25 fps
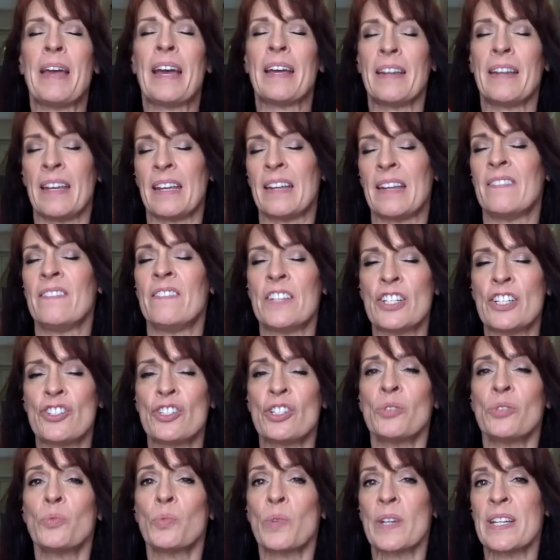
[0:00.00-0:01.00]
at
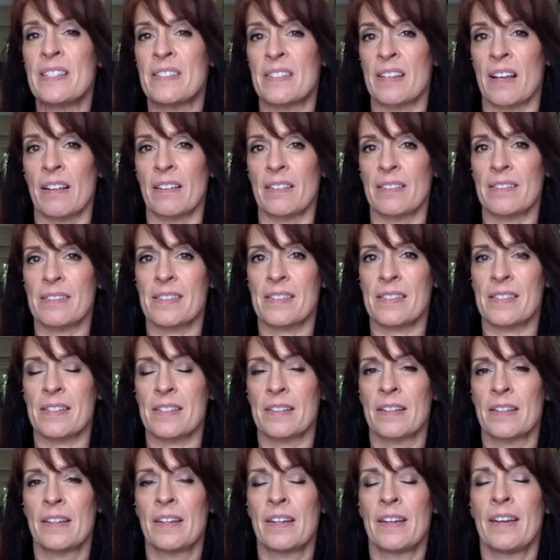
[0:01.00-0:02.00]
Envision Results,
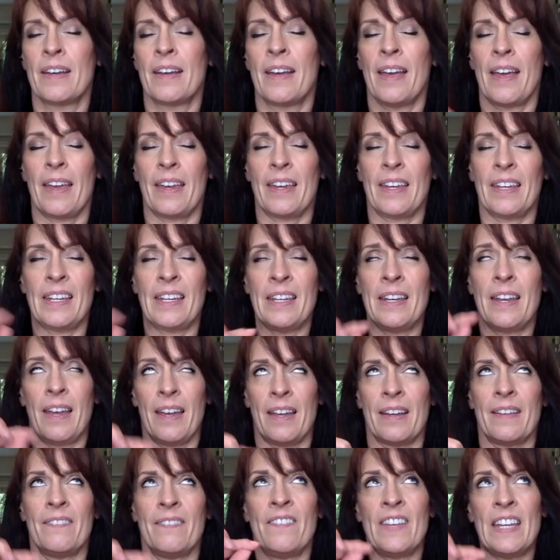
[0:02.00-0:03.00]

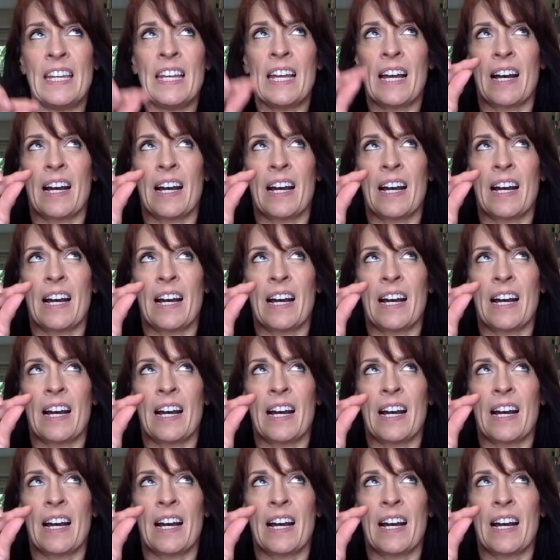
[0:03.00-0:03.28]
ENVISION